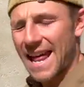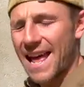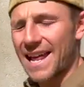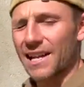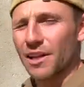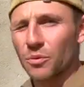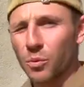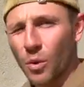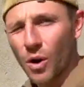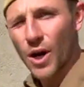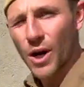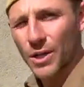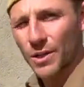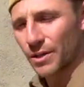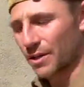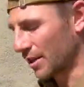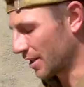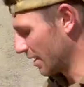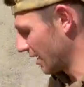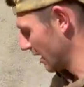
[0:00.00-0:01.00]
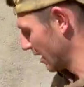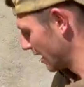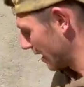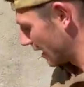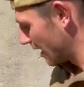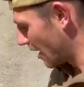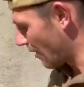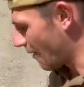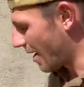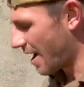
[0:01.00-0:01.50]
added water.
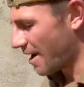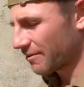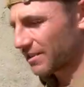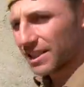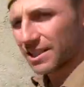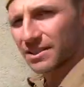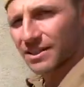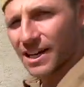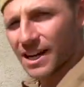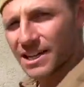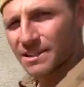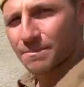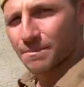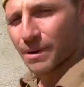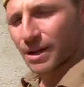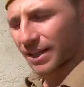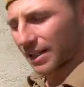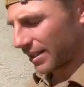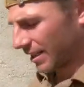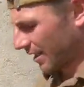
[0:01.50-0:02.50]
Now I have this nice bucket